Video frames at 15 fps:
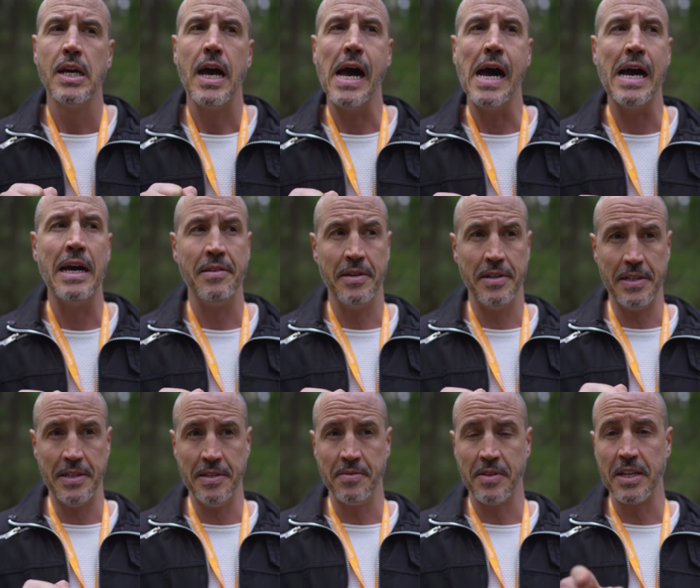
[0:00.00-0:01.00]
And
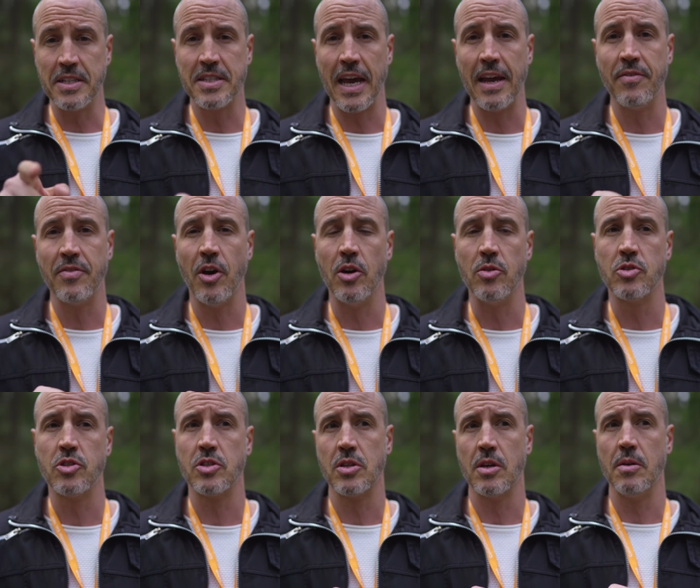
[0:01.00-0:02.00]
they saved
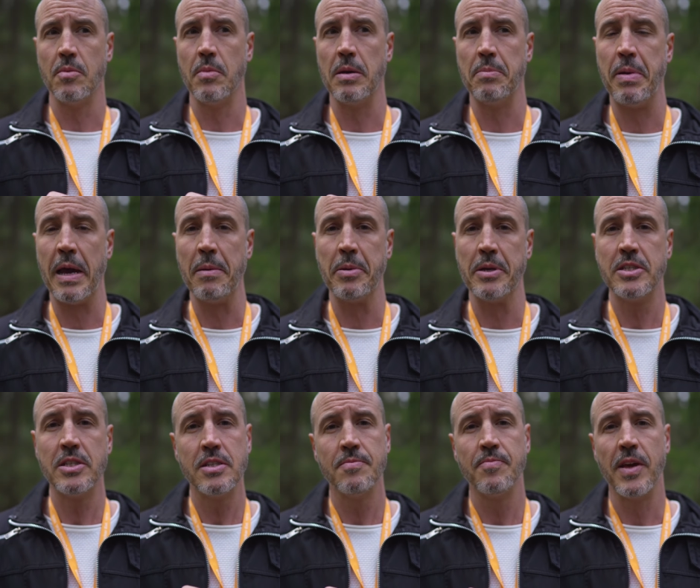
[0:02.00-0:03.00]
those
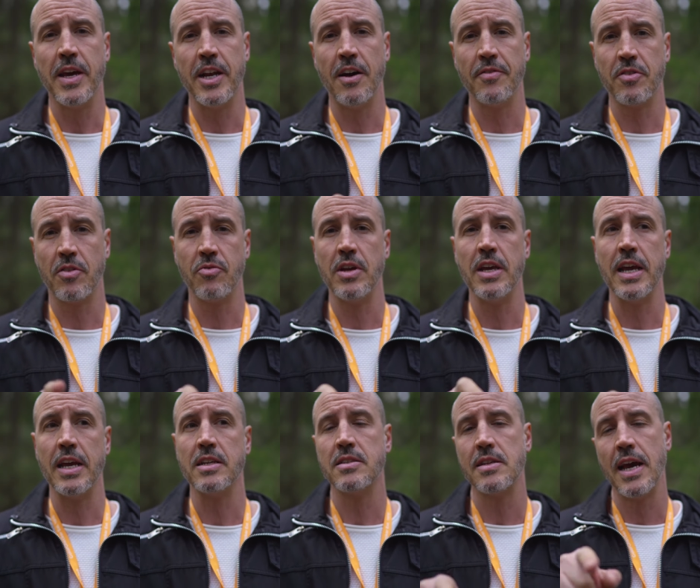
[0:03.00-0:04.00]
papers. And after three
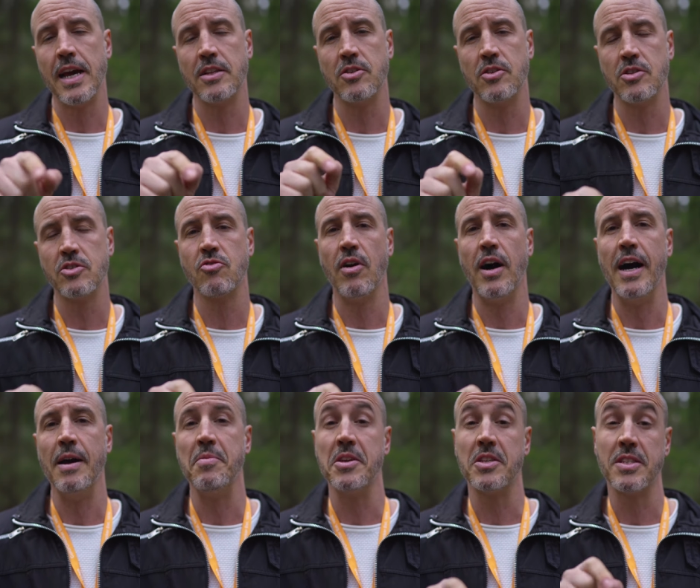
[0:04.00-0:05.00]
years, they had to
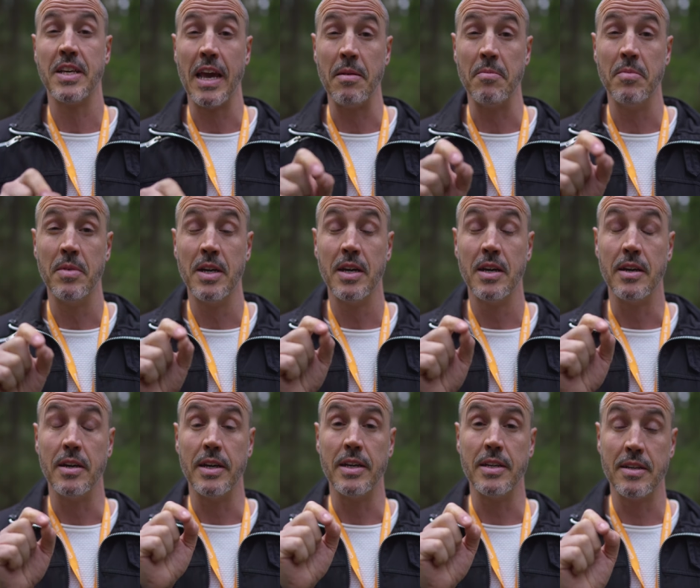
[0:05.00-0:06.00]
describe the same
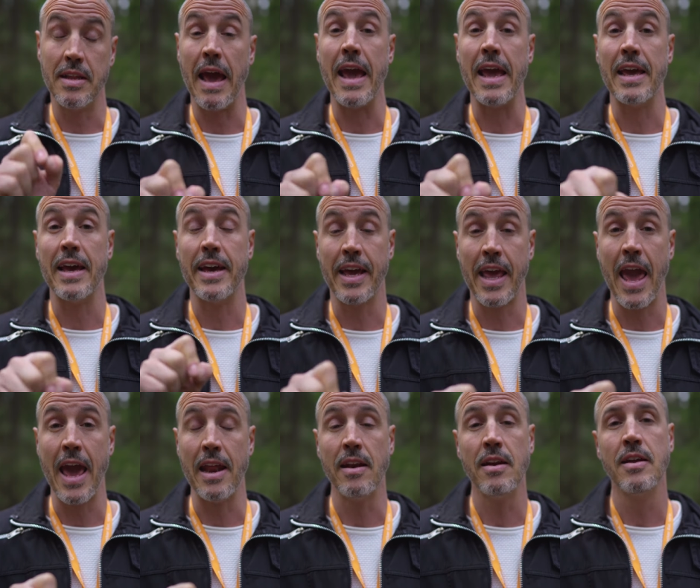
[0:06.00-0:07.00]
day
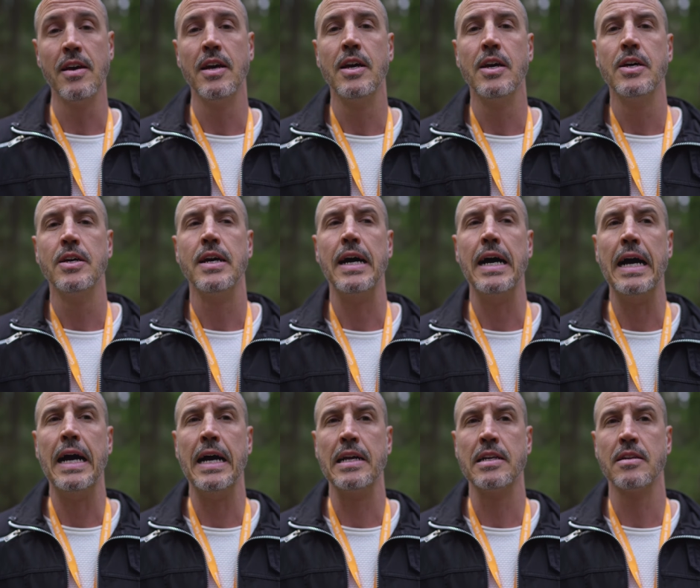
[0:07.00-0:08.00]
again.
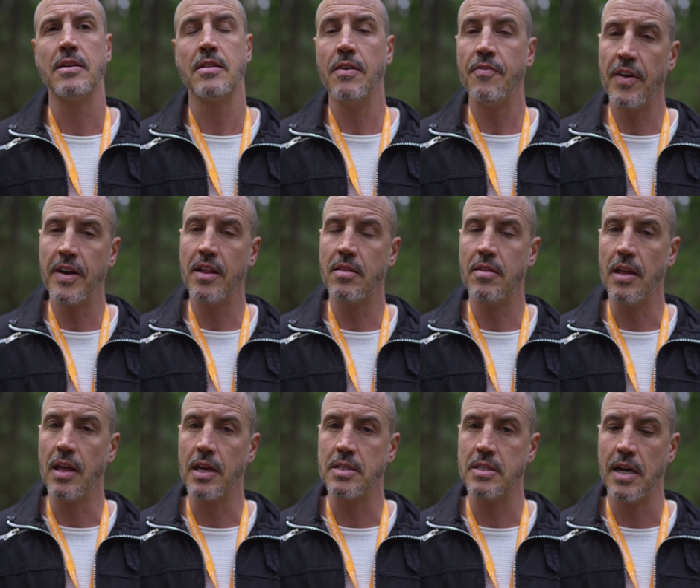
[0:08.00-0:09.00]
And the funny
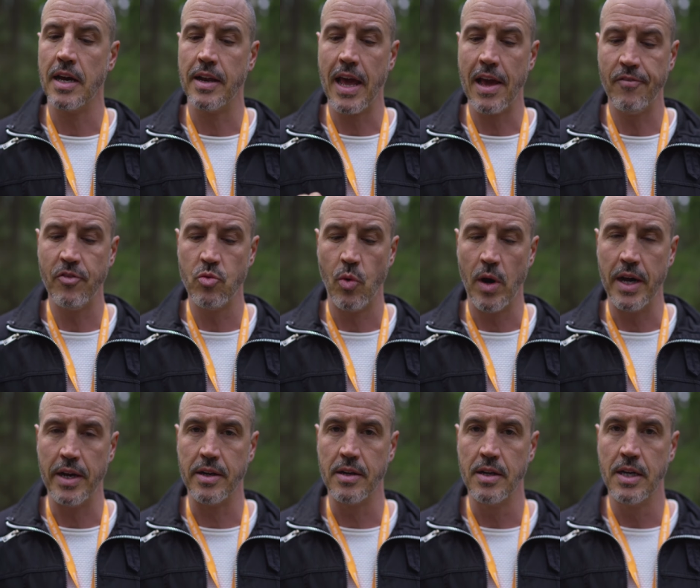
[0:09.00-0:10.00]
thing is that
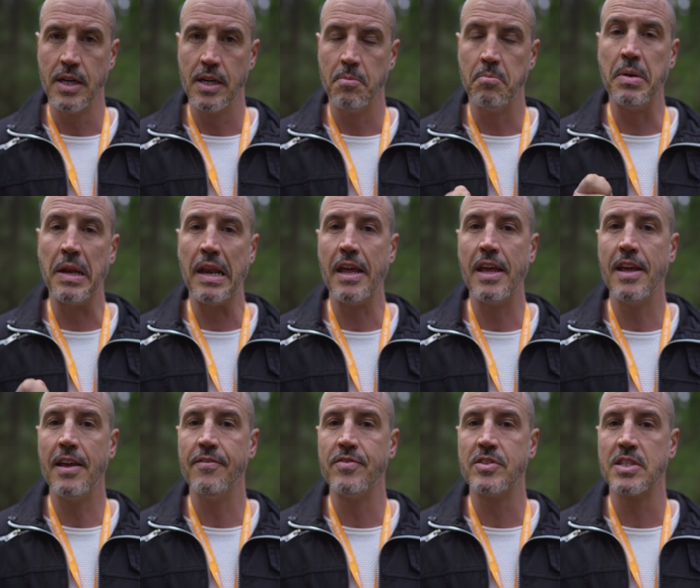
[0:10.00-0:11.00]
everyone
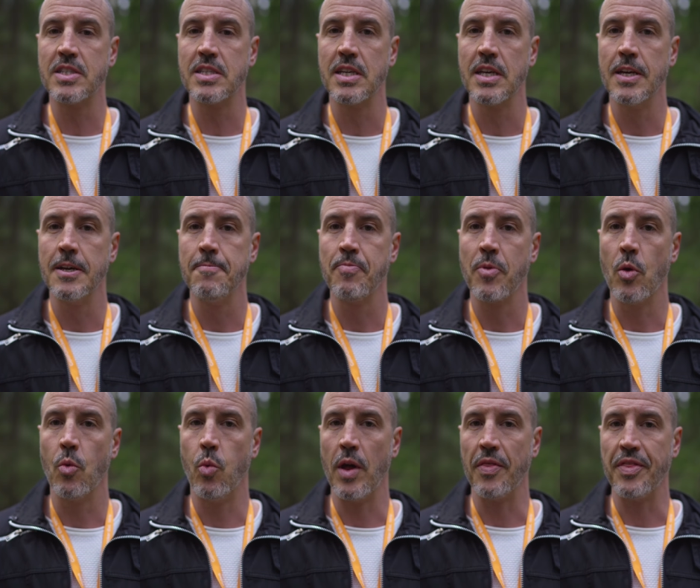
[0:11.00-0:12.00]
believes
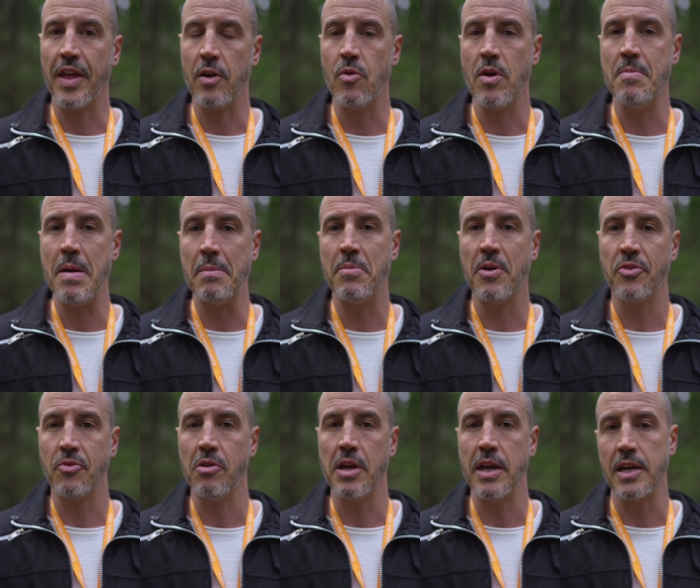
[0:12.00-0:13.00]
what they remember
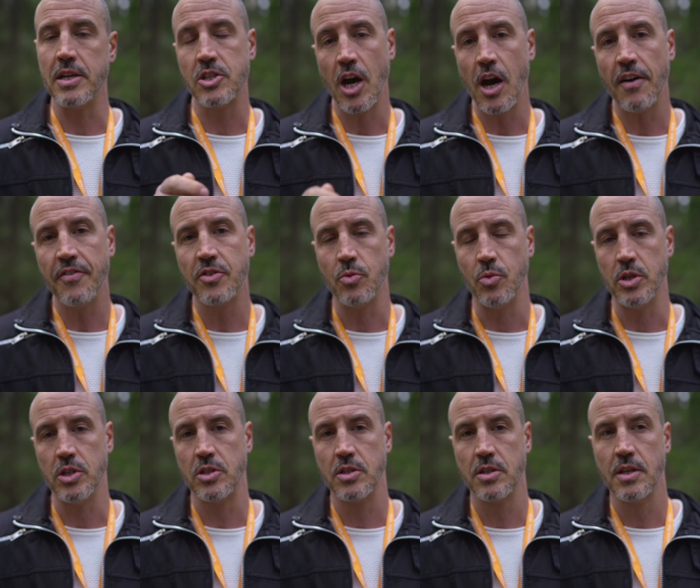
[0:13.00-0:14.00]
three years
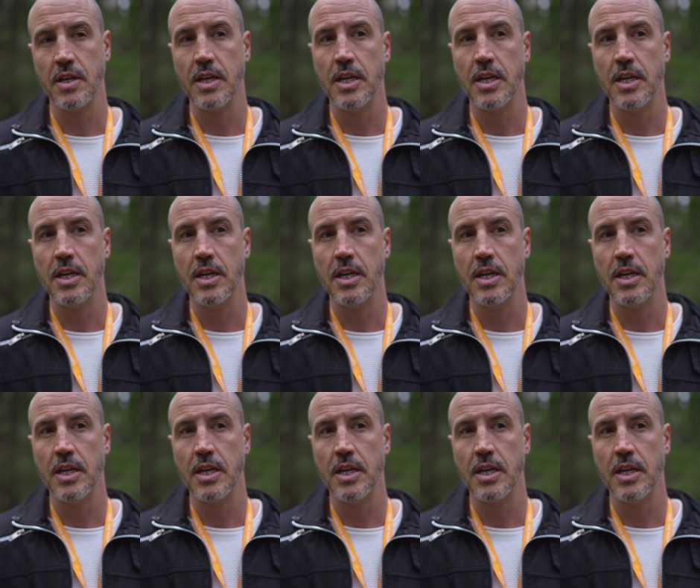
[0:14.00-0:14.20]
afterwards.